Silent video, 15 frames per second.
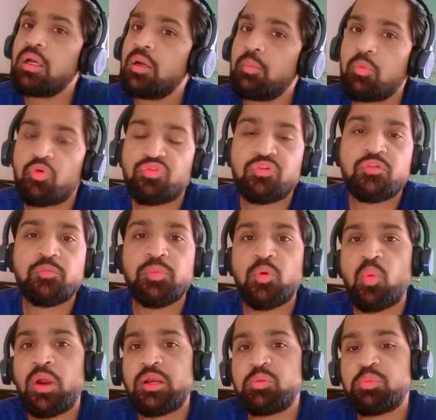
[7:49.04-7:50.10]
Both of them
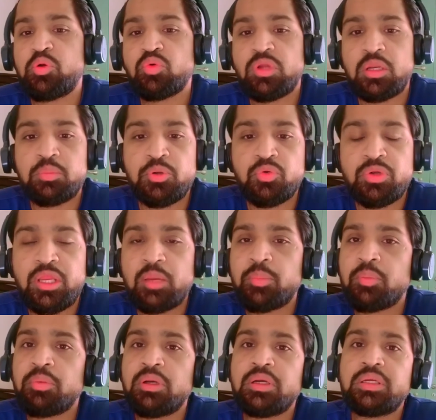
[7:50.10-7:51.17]
provide mute unmute
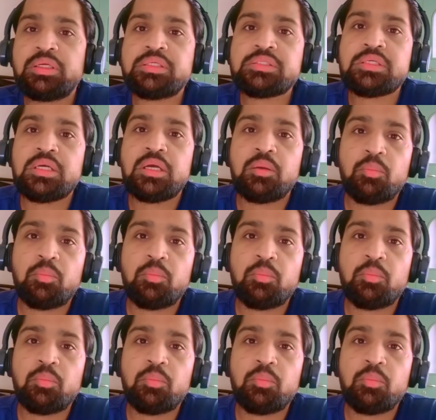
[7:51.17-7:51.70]
capabilities.